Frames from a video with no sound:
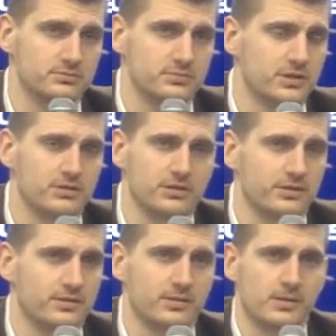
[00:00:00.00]
you know,
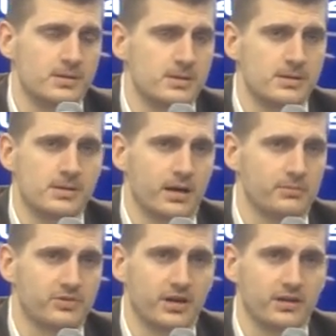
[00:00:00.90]
I'm
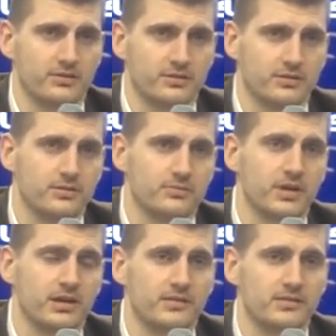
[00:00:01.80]
trying to
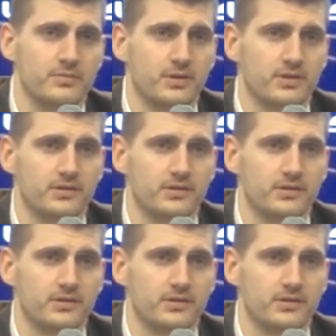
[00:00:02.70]
make it simple